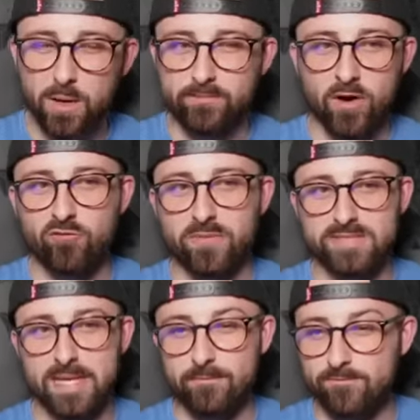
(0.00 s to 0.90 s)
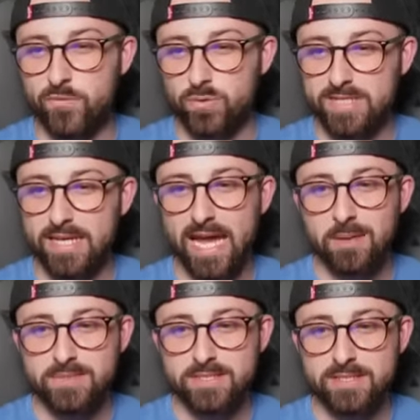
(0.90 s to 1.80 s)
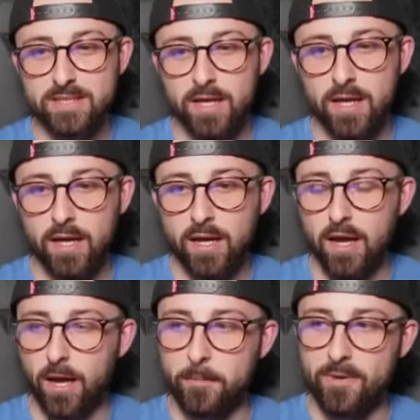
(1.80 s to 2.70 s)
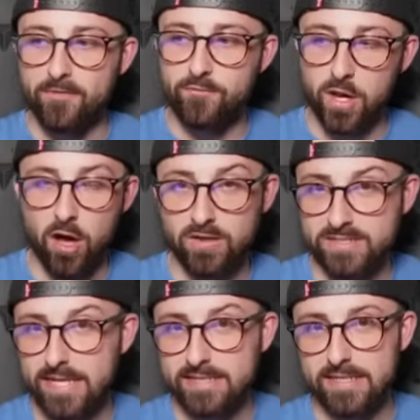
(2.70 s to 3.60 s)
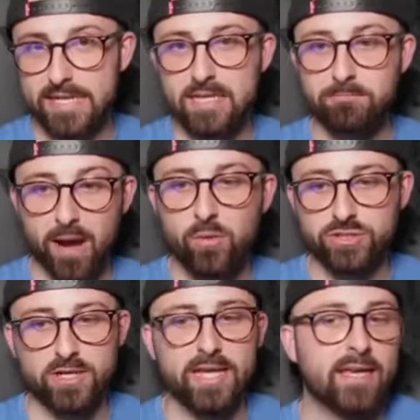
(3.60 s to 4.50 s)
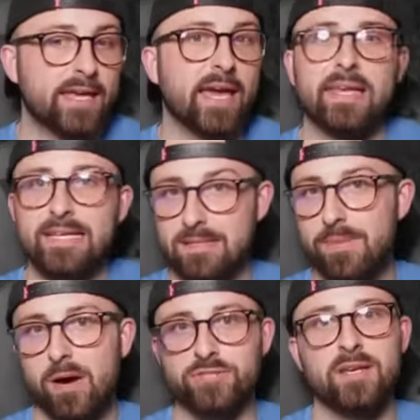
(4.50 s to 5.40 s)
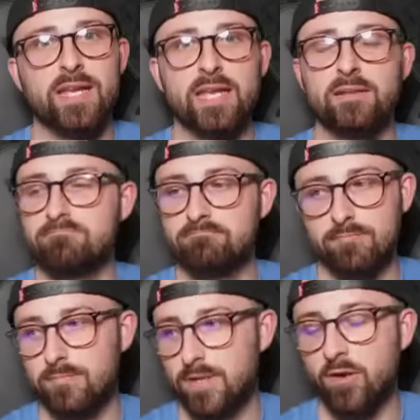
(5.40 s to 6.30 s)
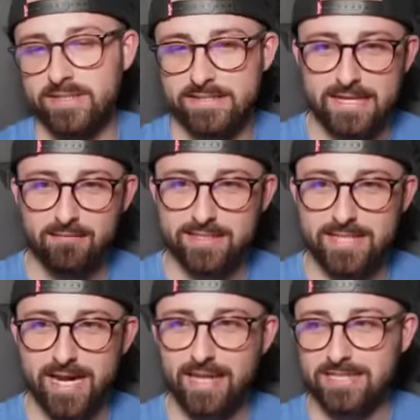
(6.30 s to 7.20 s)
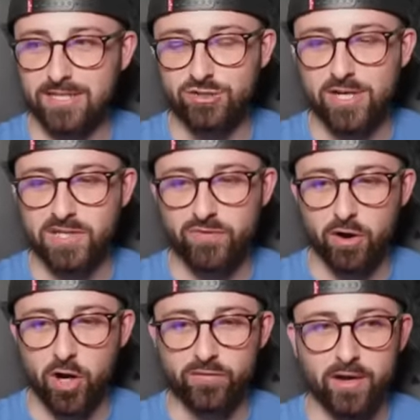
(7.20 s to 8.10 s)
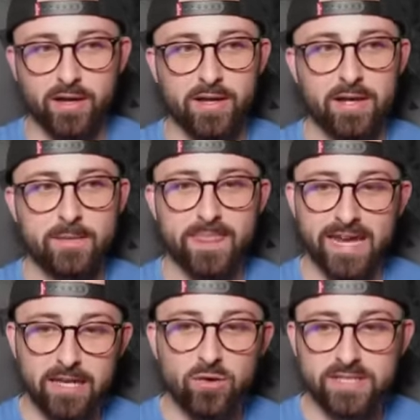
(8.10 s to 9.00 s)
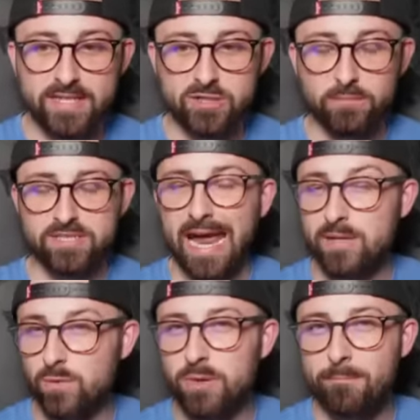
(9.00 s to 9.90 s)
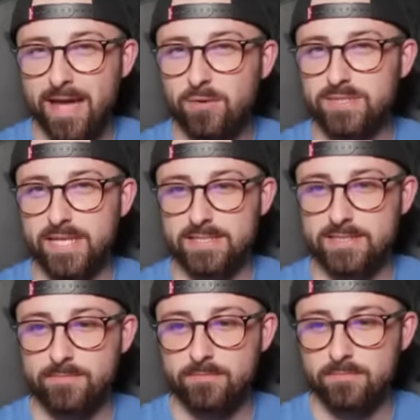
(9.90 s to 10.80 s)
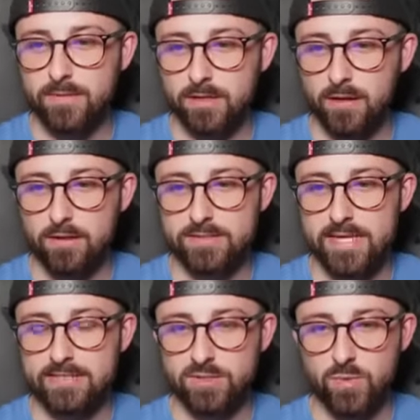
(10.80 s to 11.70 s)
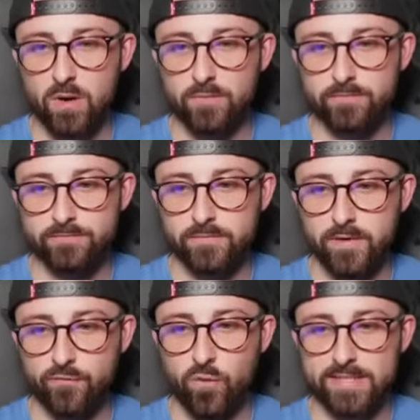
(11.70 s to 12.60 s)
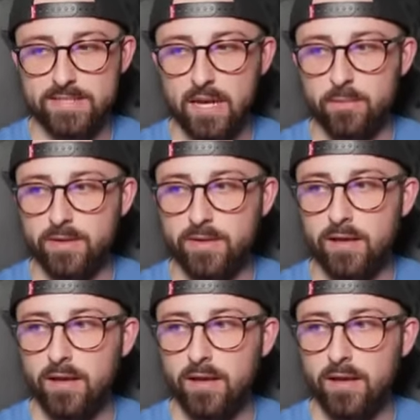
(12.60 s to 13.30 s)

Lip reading: goal involvements in 40 games. Last season in the Belgian league. Again, it is the Belgian league. Not necessarily saying that that's going to transfer over. He looks a decent option, and he was on penalties last season as well for his club.